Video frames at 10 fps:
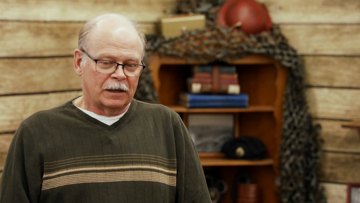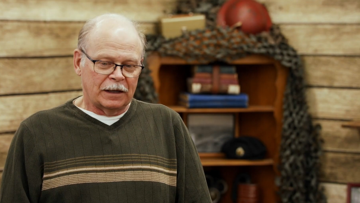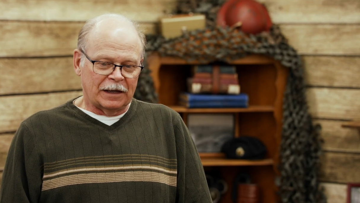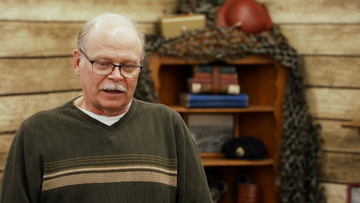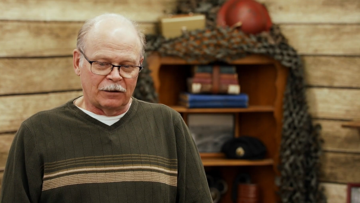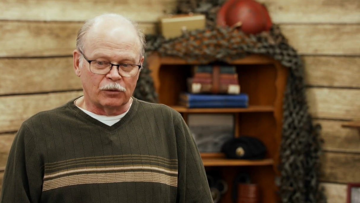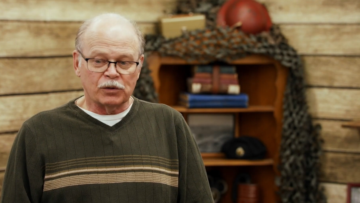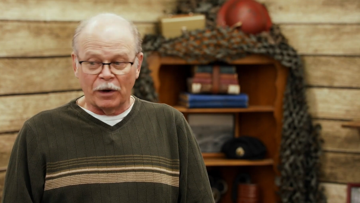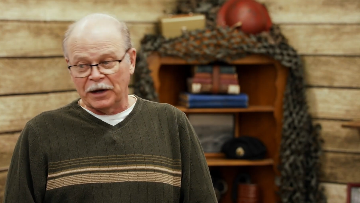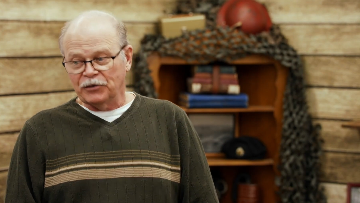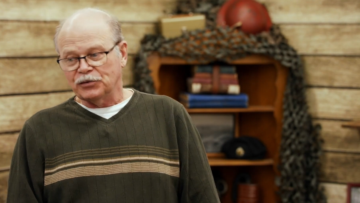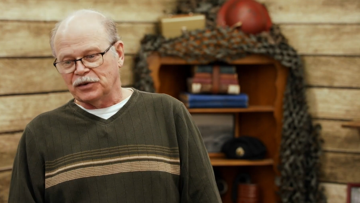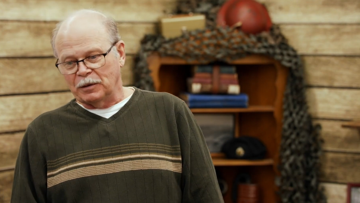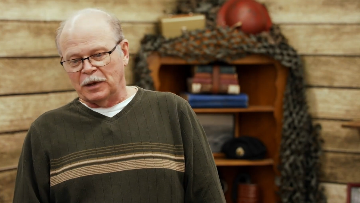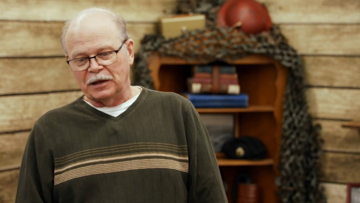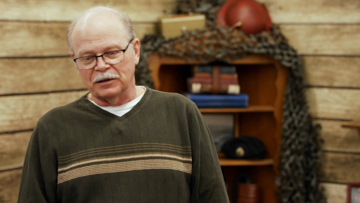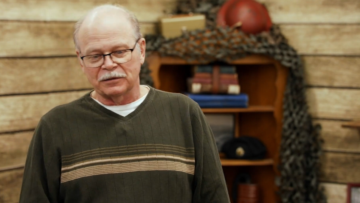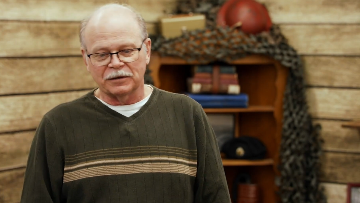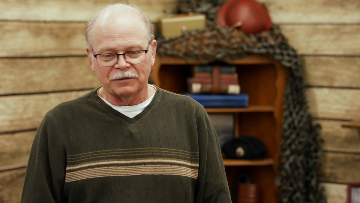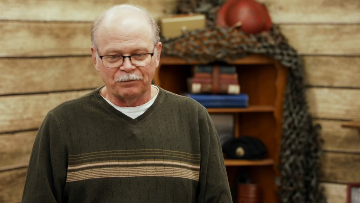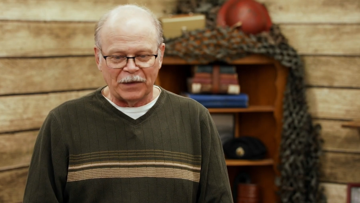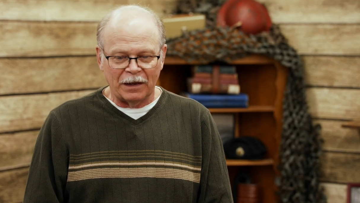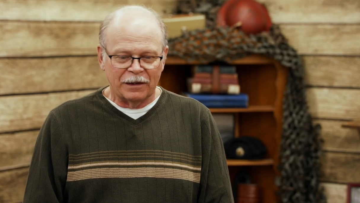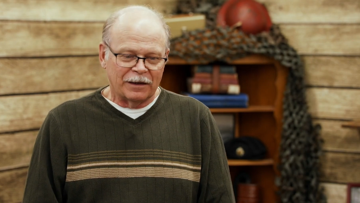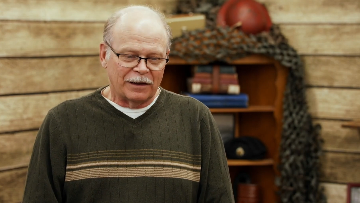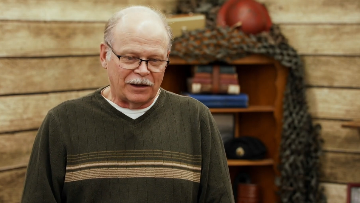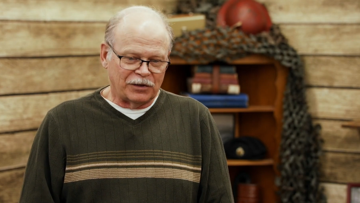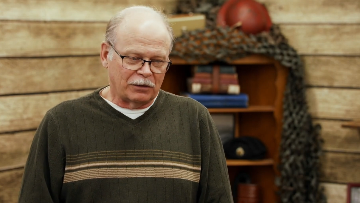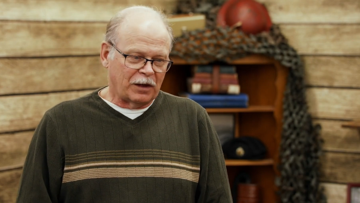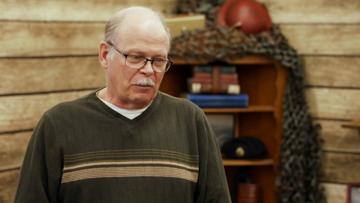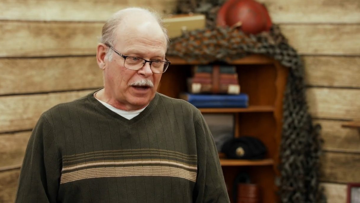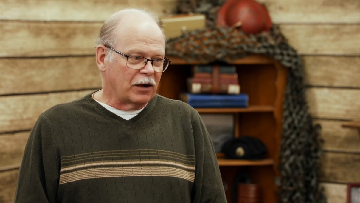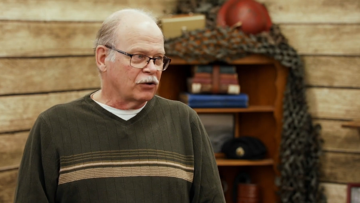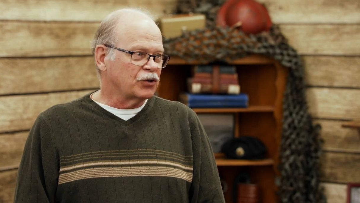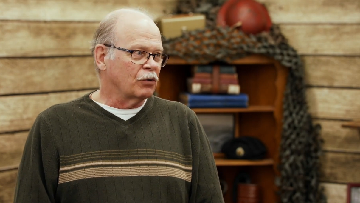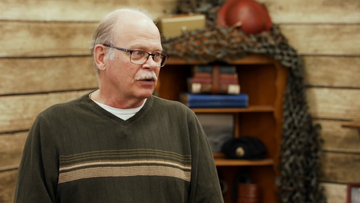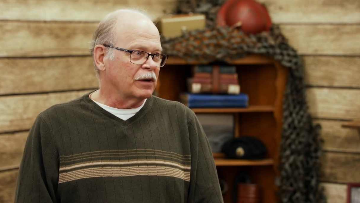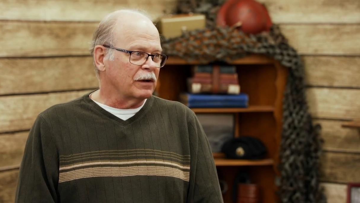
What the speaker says: And it was quite interesting because I still kept my hair short.